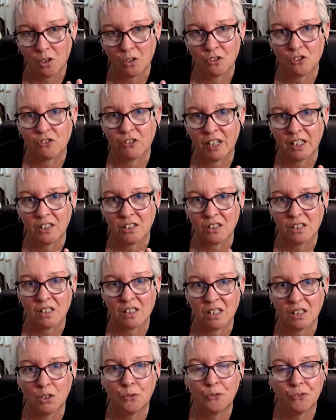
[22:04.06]
contract
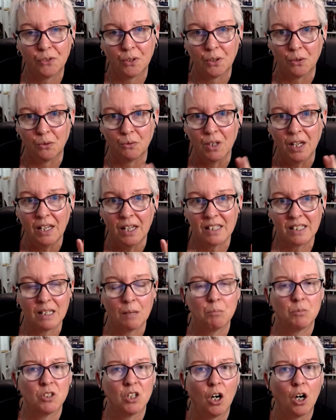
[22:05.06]
itself, or
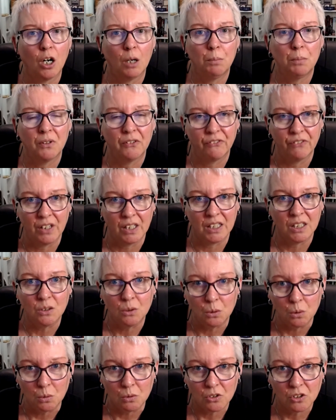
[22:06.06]
some type of
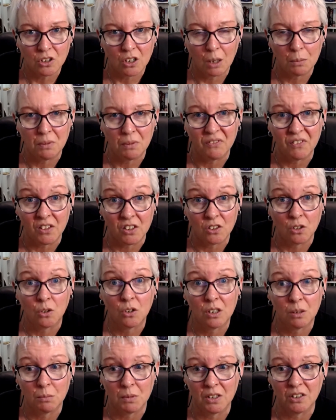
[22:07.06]
legal type of a
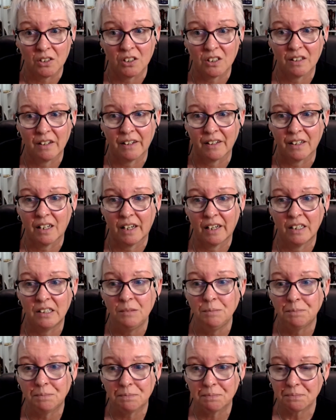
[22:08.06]
document,
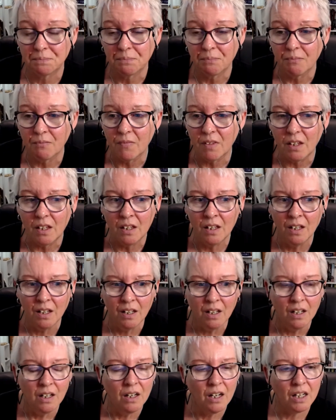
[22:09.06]
okay?
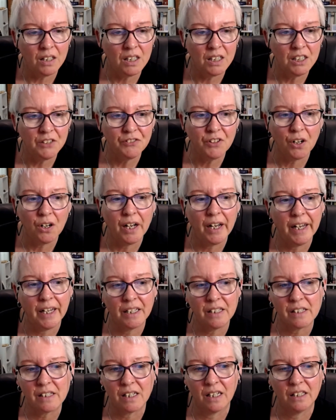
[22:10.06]
And then you've got
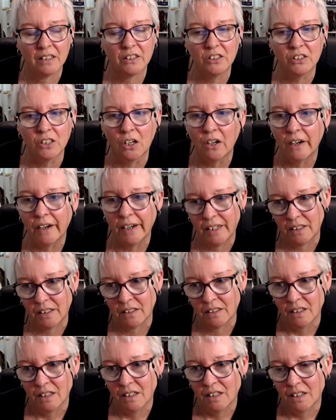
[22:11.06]
answer
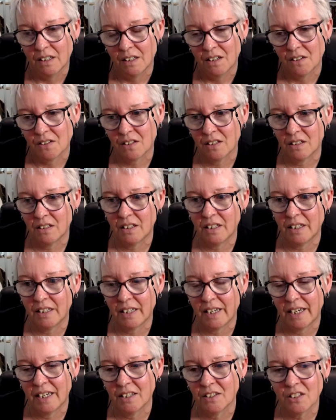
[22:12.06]
9. So
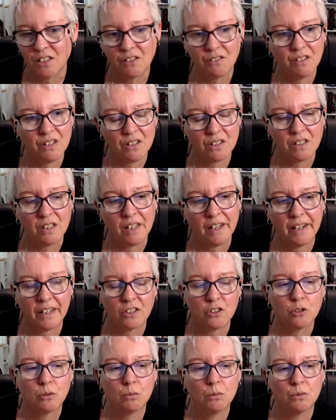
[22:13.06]
the answer is the
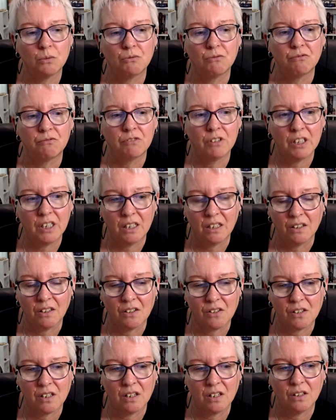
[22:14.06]
actual
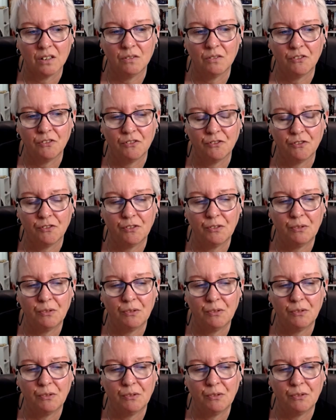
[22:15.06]
ring. So